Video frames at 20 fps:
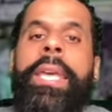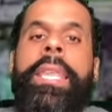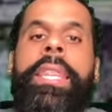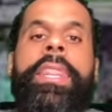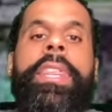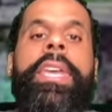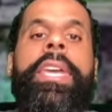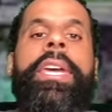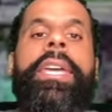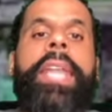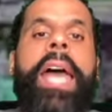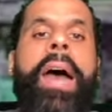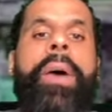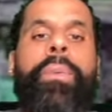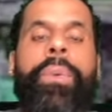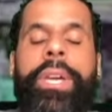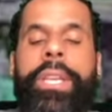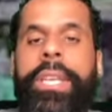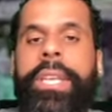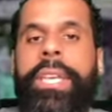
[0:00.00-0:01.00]
Then I
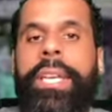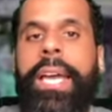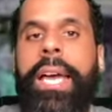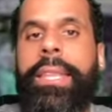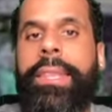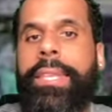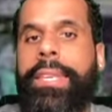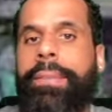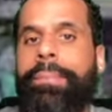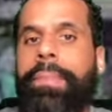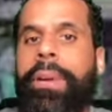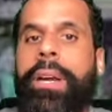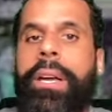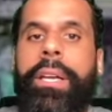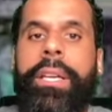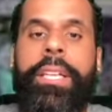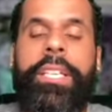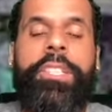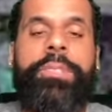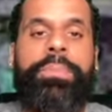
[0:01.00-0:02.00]
went and got the
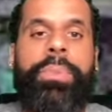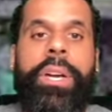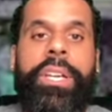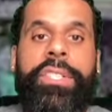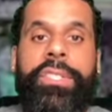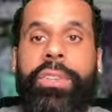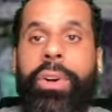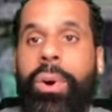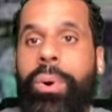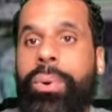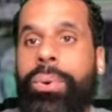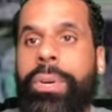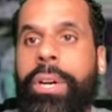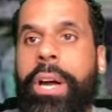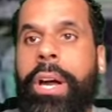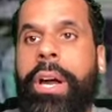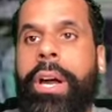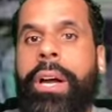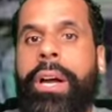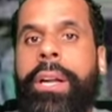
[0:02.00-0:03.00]
American Express Gold
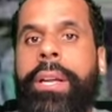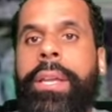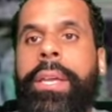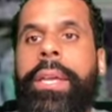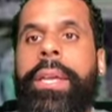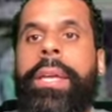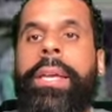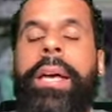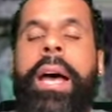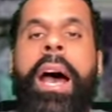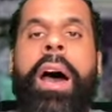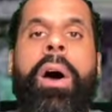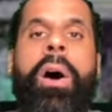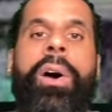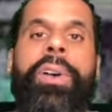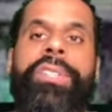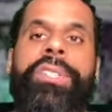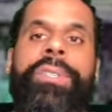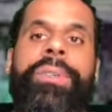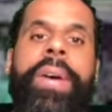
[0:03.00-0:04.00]
card. I
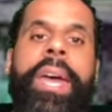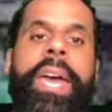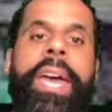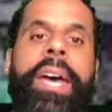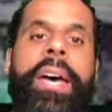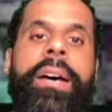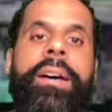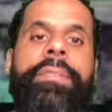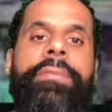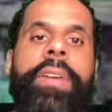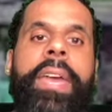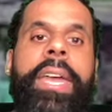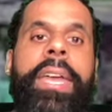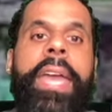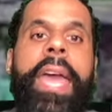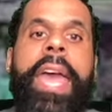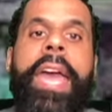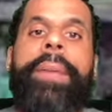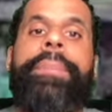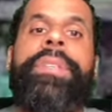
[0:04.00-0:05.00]
also have a
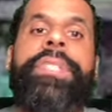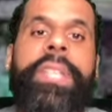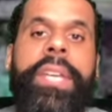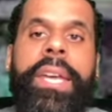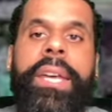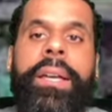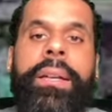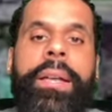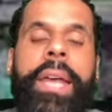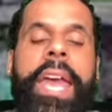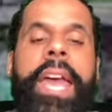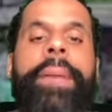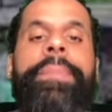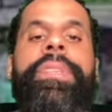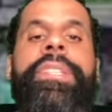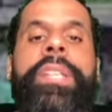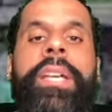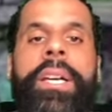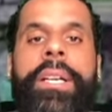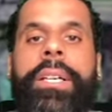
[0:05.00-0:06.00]

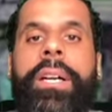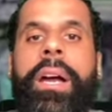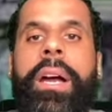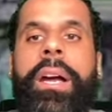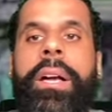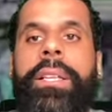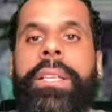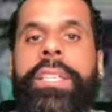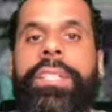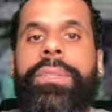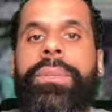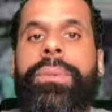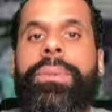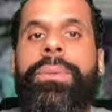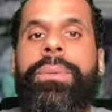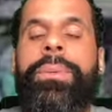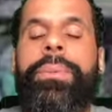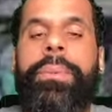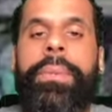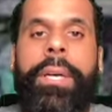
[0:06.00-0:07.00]
Amazon card that's
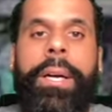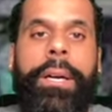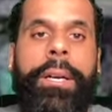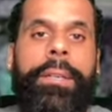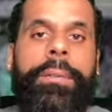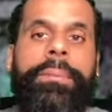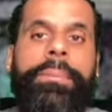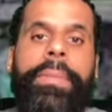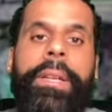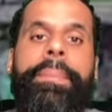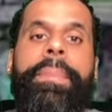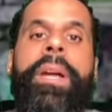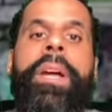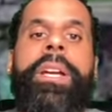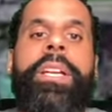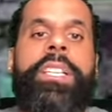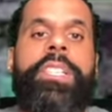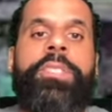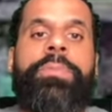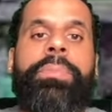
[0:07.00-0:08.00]
through
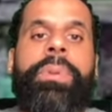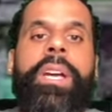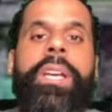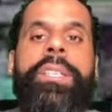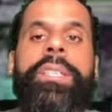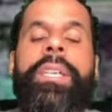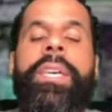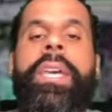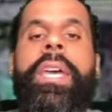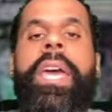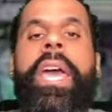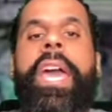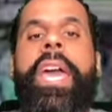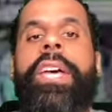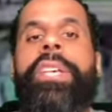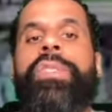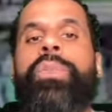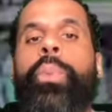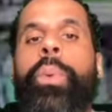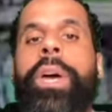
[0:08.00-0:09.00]
American Express,
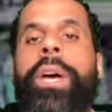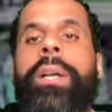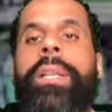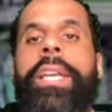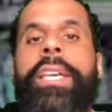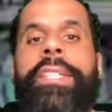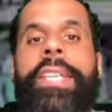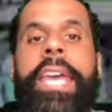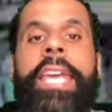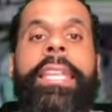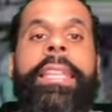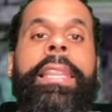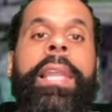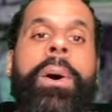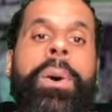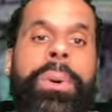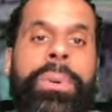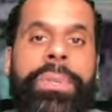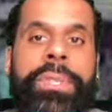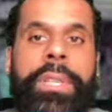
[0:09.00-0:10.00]
as well as a
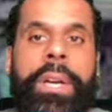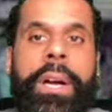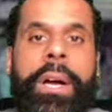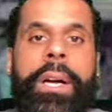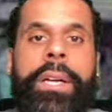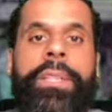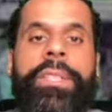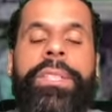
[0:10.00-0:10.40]
Lowe's card.